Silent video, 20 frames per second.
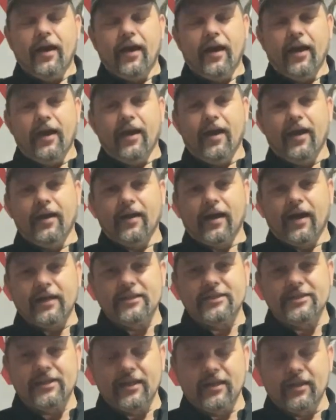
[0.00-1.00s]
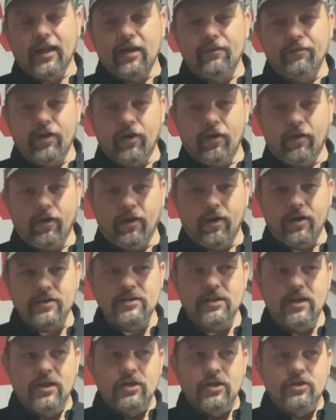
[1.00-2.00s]
and I see 11
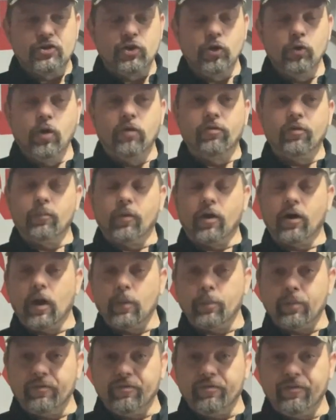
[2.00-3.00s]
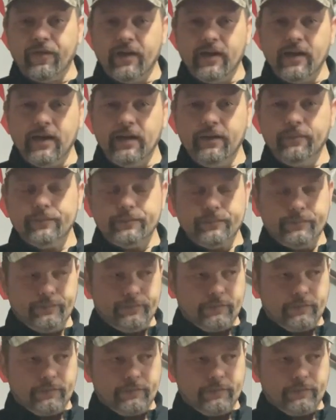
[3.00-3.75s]
hogs. 2 of them are up and feeding.